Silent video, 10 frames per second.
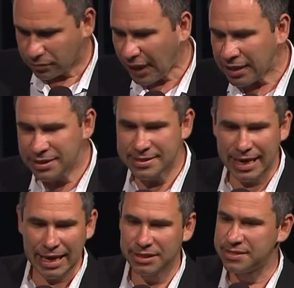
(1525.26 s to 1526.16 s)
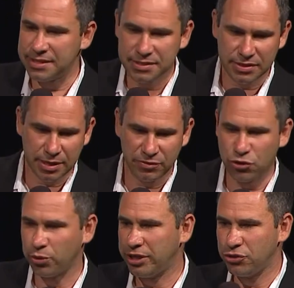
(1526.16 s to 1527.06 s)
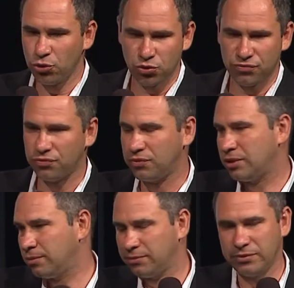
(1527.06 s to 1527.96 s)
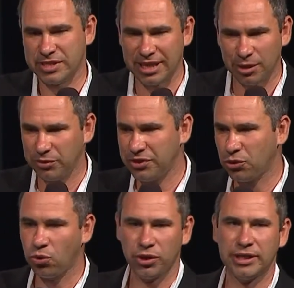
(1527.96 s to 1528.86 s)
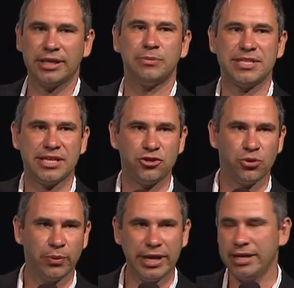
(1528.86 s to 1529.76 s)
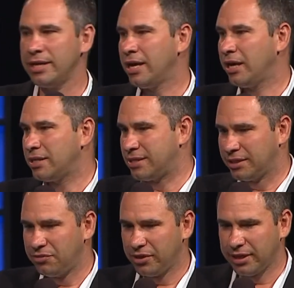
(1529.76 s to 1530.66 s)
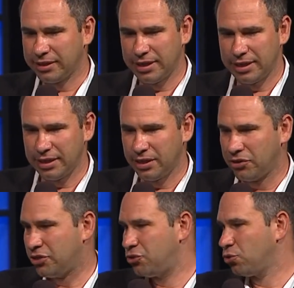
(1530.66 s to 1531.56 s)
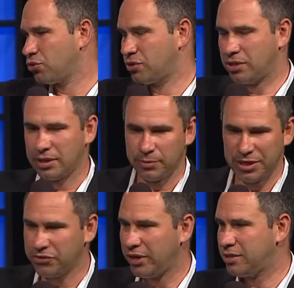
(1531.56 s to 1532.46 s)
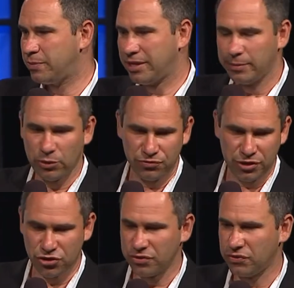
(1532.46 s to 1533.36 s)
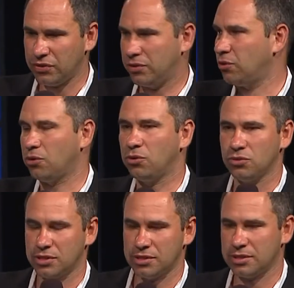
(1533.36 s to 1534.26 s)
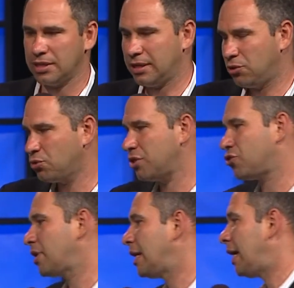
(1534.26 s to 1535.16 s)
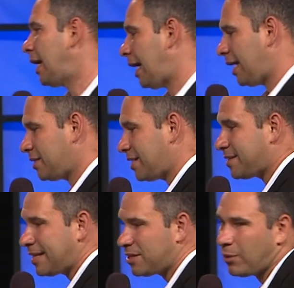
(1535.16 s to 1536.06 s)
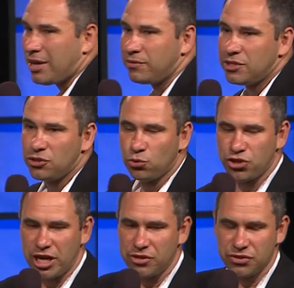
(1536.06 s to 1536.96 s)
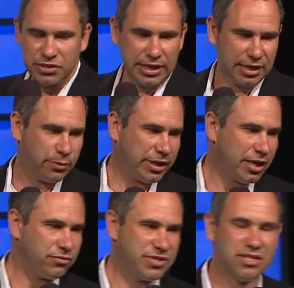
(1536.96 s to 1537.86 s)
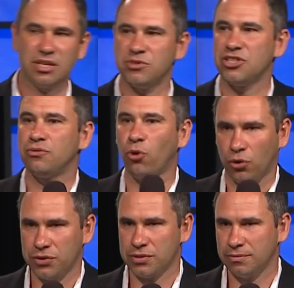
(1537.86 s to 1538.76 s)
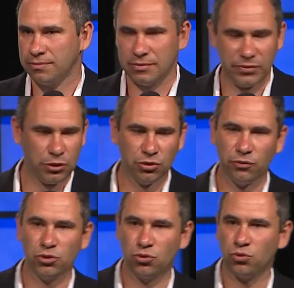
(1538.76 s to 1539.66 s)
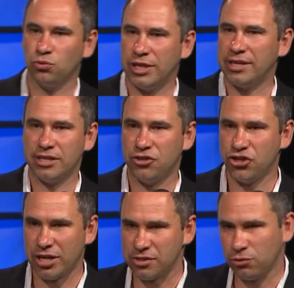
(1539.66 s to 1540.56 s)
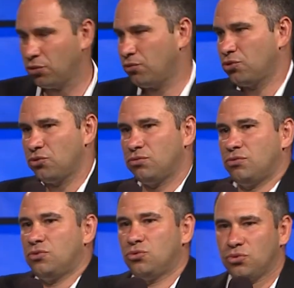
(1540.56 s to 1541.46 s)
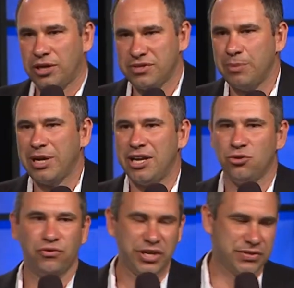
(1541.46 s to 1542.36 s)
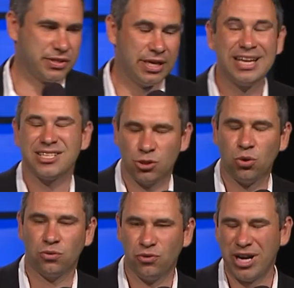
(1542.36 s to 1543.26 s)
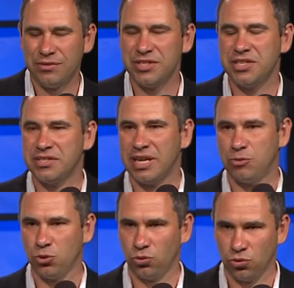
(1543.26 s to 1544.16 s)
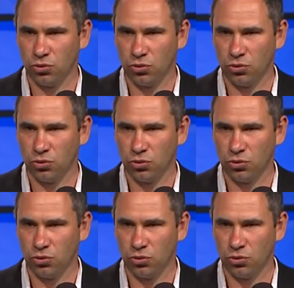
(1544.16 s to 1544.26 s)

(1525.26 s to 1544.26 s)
design a system which you can use with scalable video coding, and by such a way significantly reduce the bit rates, make more efficient, you know, all this usage. And they said, why we need to change this? Like, we have systems that works. We don't want to take any chance. We don't want to have some kind of risk. So for AVC, it came too